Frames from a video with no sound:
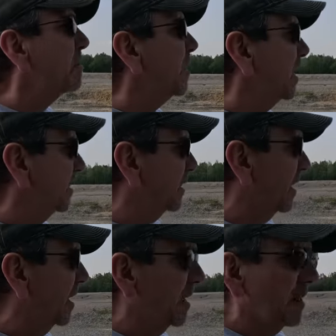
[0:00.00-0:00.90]
But
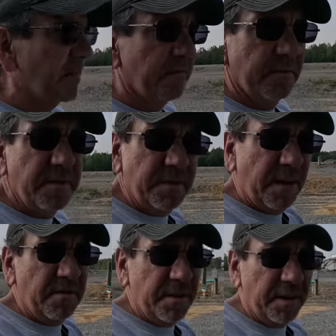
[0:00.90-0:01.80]
uh, this
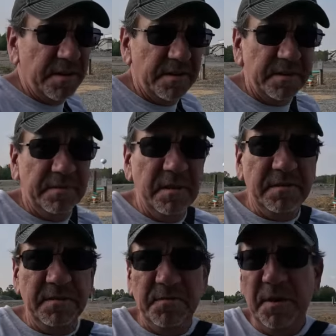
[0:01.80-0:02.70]
area here, it
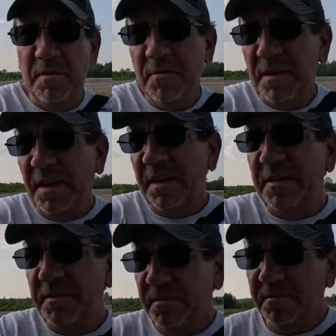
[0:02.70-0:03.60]
doesn't really look like it
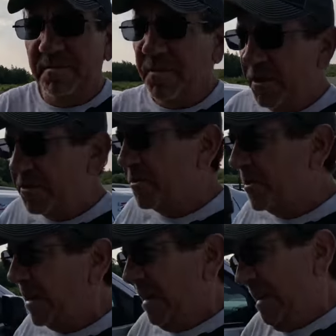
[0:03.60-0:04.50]
is
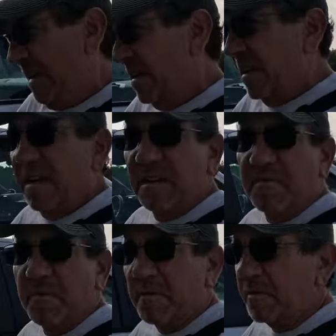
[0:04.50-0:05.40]
finished. And
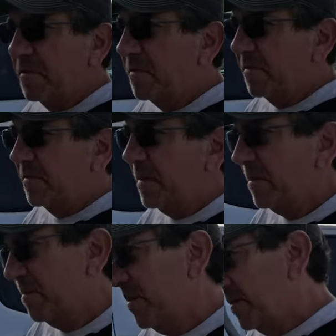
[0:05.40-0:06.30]
for
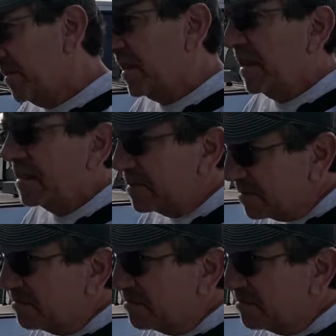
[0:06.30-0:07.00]
50 bucks a night,